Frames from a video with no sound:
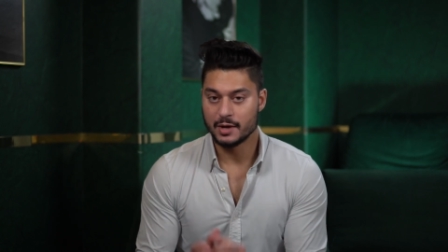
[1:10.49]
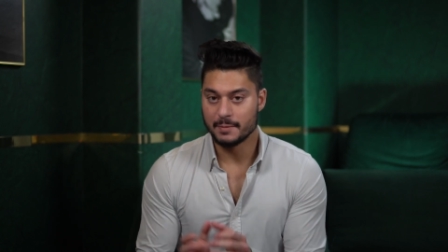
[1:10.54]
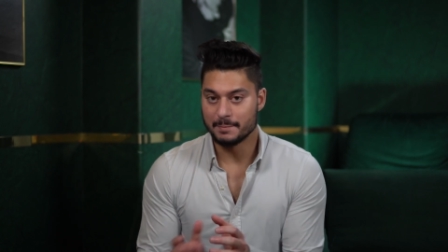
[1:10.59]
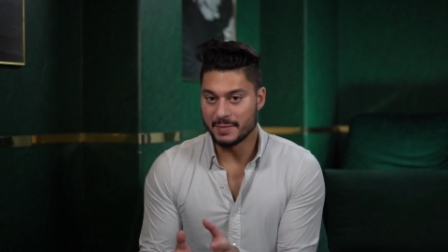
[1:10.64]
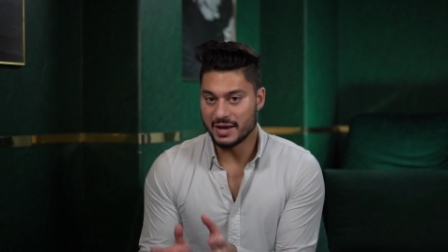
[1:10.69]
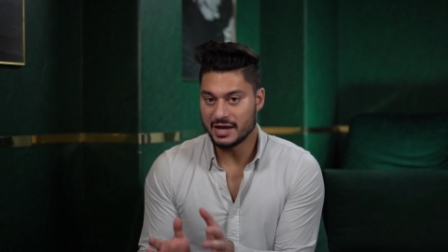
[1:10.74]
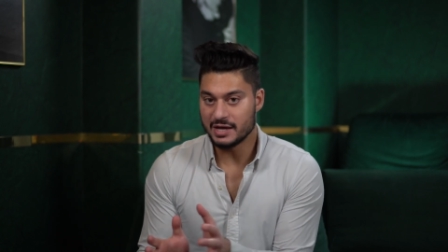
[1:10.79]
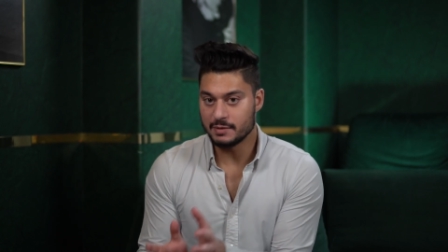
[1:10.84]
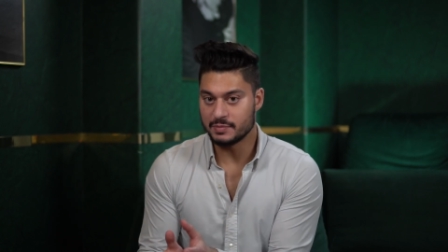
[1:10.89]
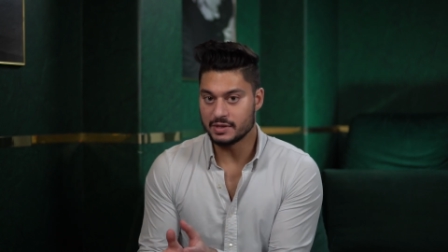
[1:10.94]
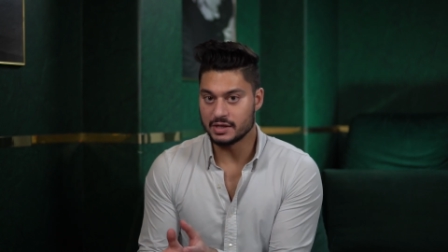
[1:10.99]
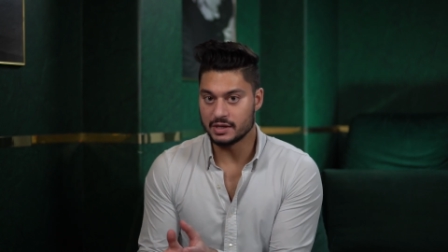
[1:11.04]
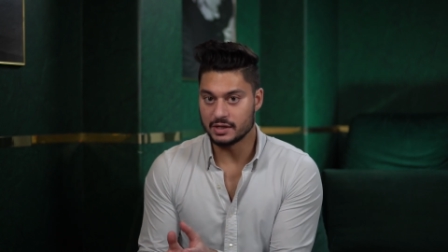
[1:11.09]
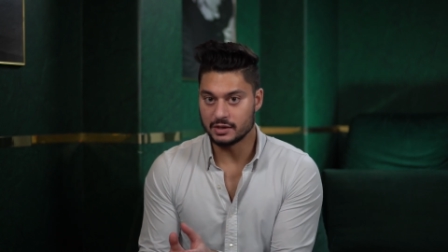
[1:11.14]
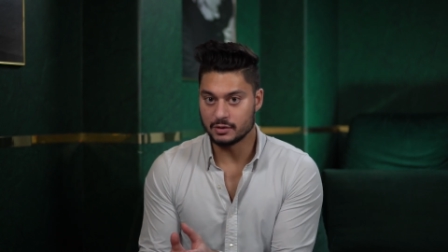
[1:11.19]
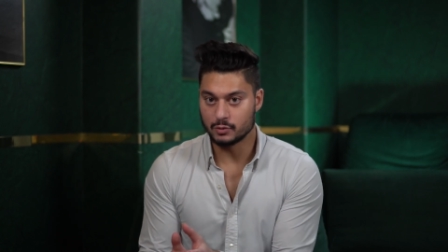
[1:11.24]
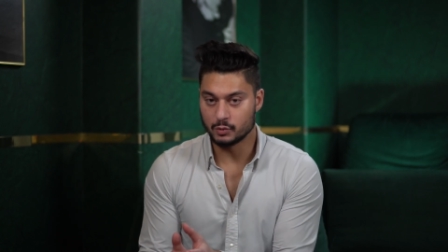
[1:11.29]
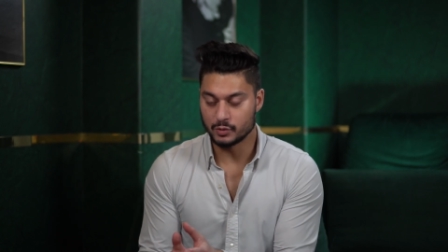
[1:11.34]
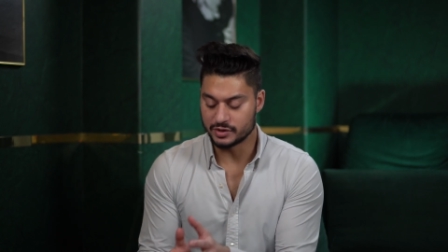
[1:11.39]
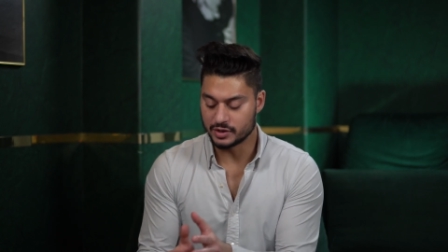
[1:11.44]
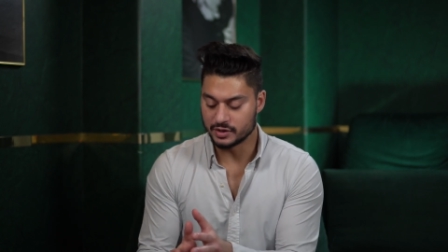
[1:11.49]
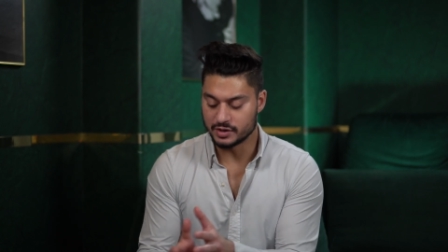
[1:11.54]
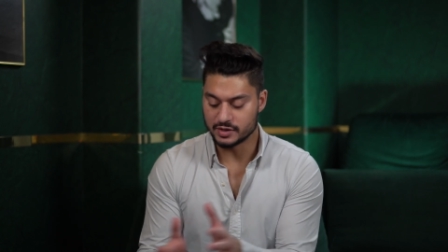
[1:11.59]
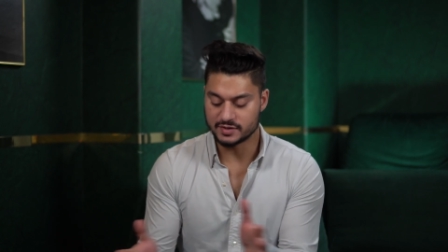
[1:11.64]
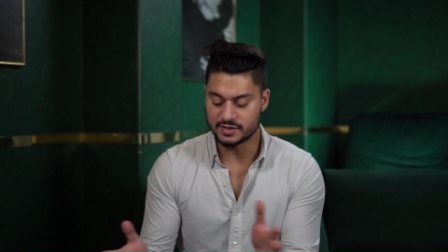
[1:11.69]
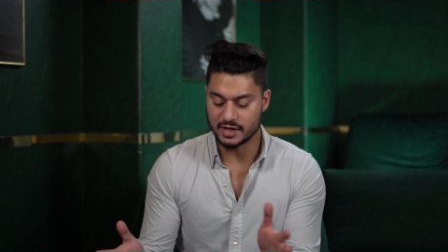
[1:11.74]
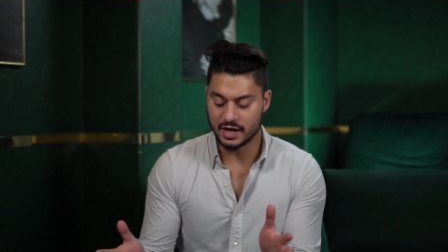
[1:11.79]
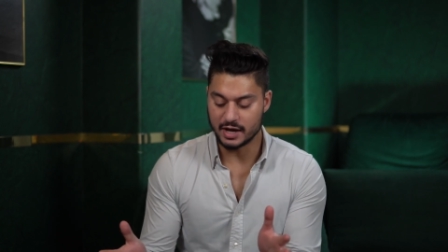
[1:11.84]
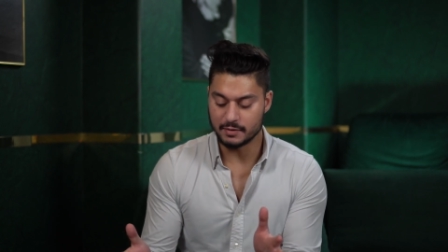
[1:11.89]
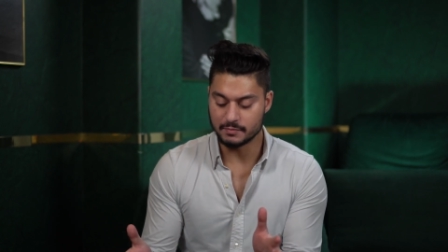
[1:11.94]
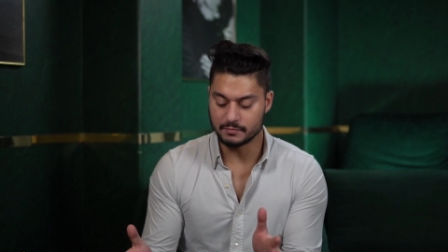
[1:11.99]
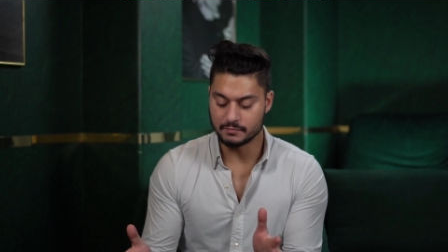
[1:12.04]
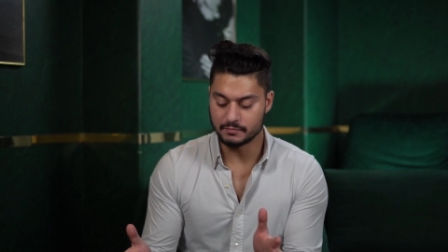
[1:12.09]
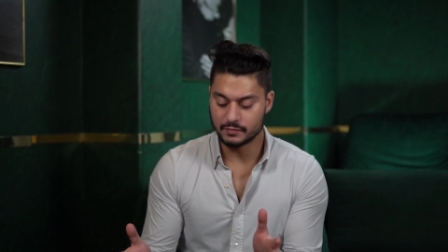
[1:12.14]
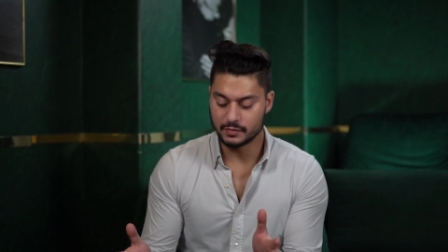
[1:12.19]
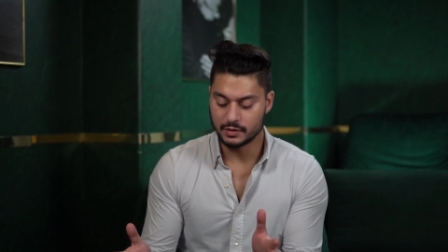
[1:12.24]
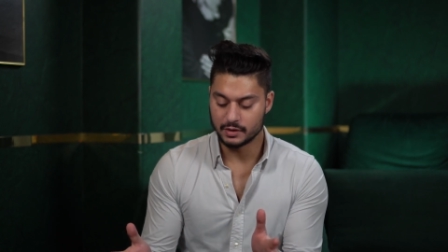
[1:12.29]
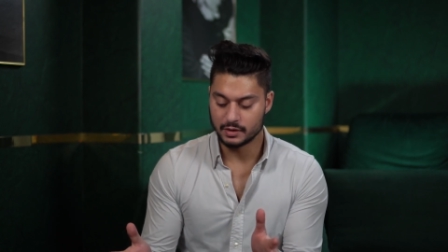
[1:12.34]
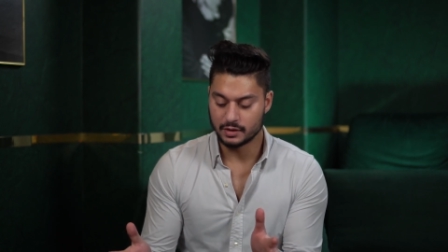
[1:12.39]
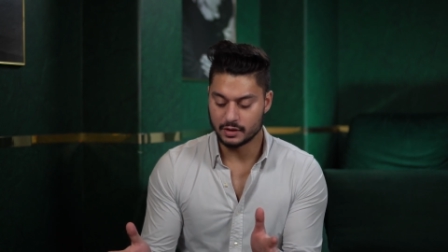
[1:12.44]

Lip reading: may be within the same